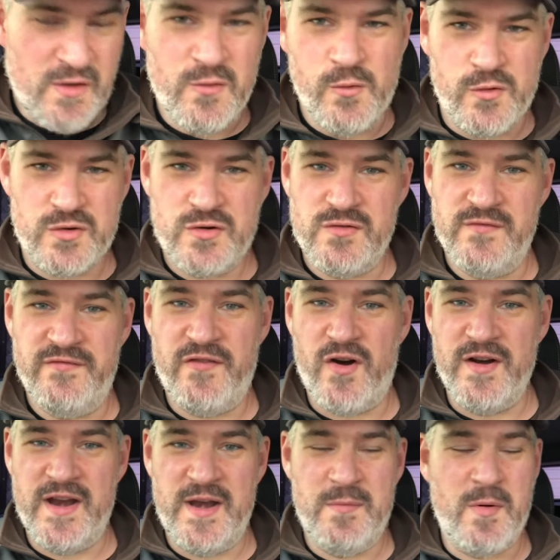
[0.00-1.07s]
or couldn't
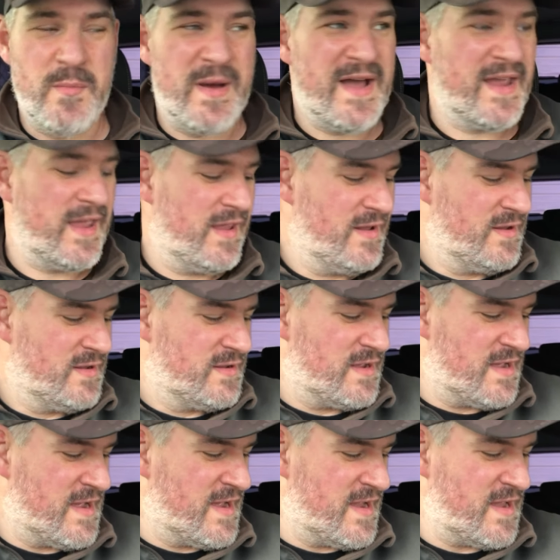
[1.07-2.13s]
find any in my bag.
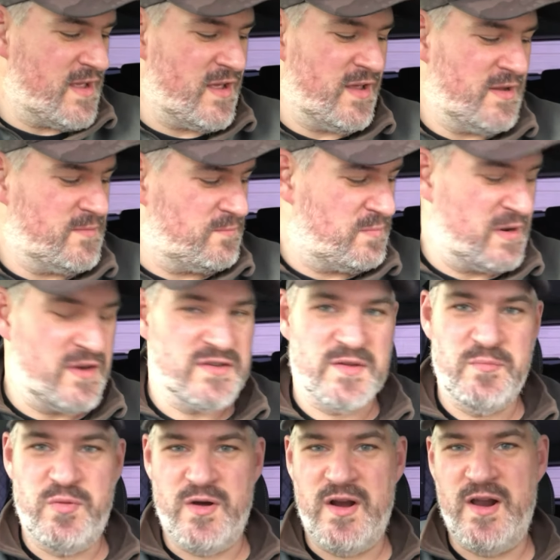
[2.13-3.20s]
Because
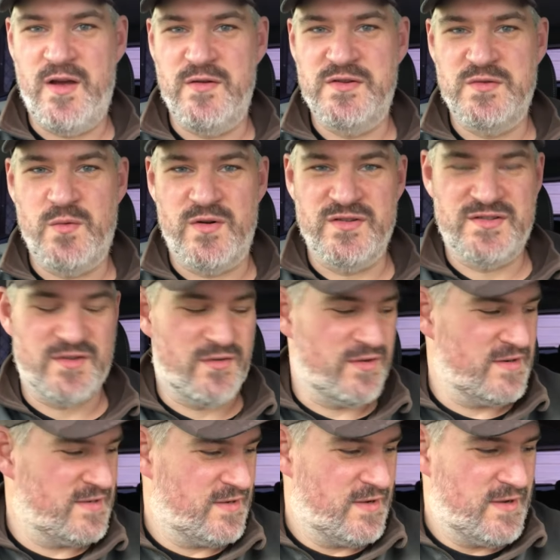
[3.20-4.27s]
I'd put a load to one
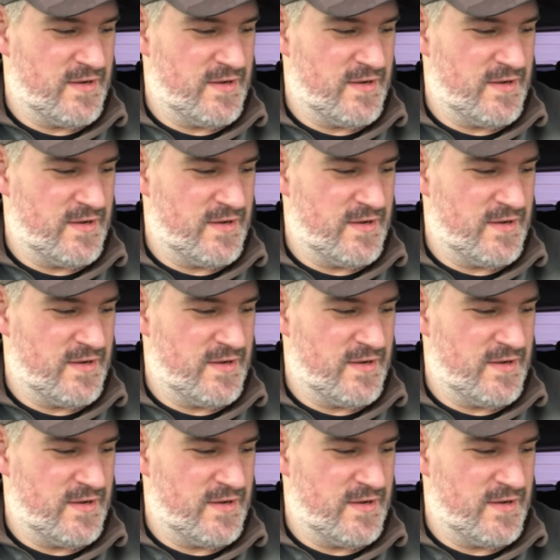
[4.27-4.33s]
side.